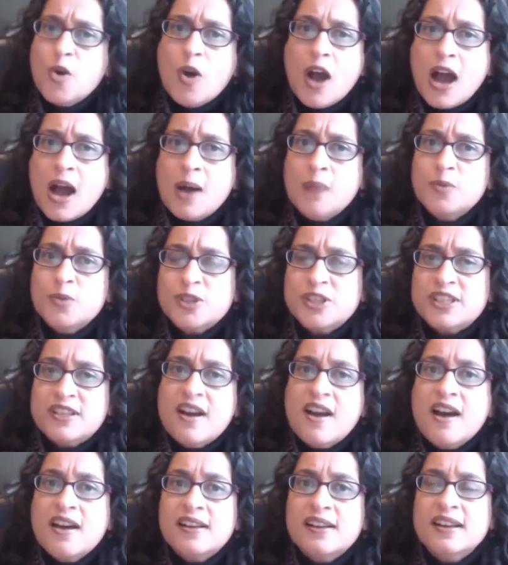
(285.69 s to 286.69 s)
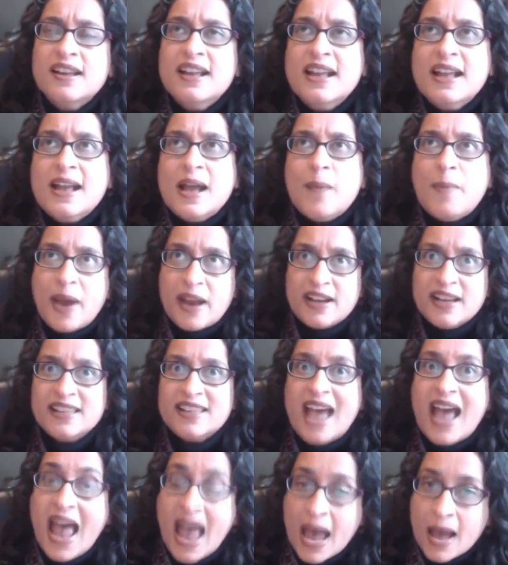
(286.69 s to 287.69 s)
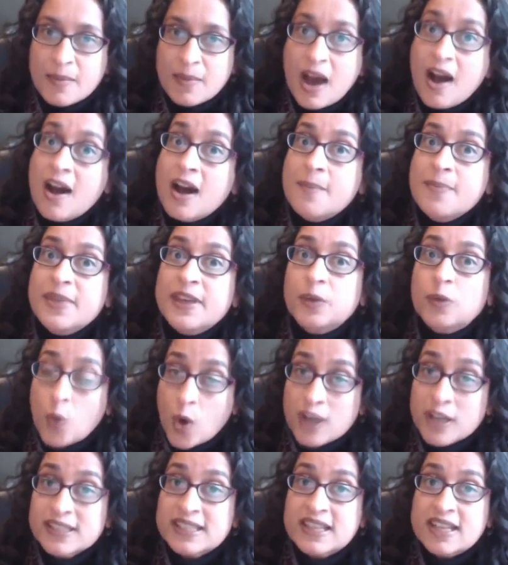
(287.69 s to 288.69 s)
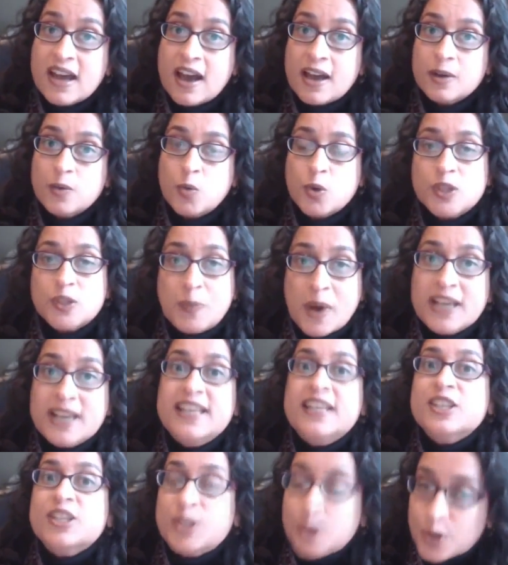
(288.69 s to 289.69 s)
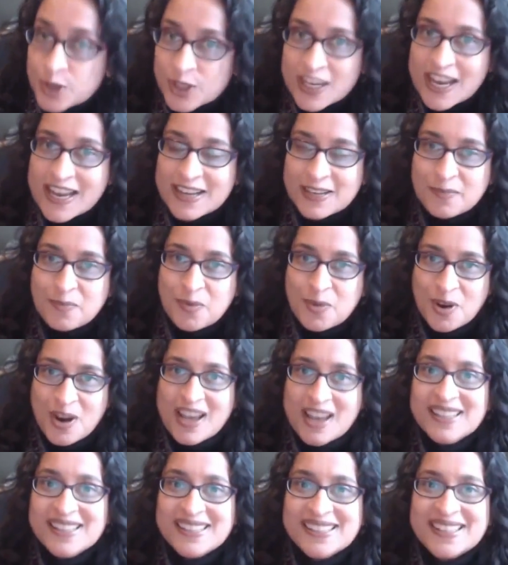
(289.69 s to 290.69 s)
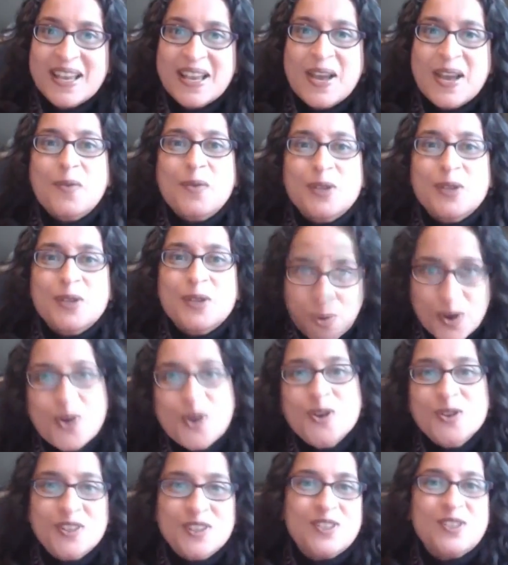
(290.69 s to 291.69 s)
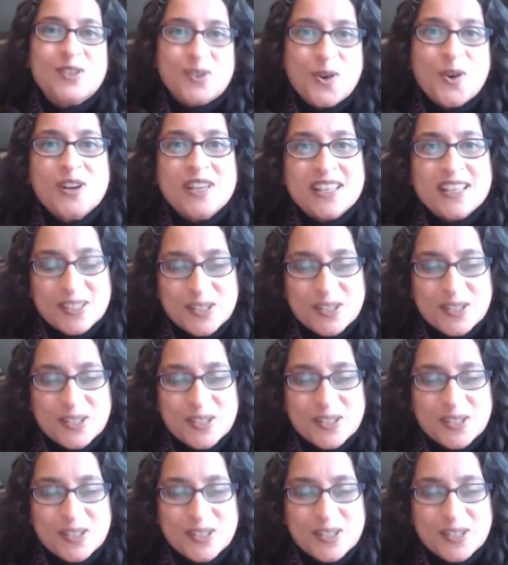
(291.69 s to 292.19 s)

no harm was done apparently the harm, harm that was done was by the Associated Press, which broke the story.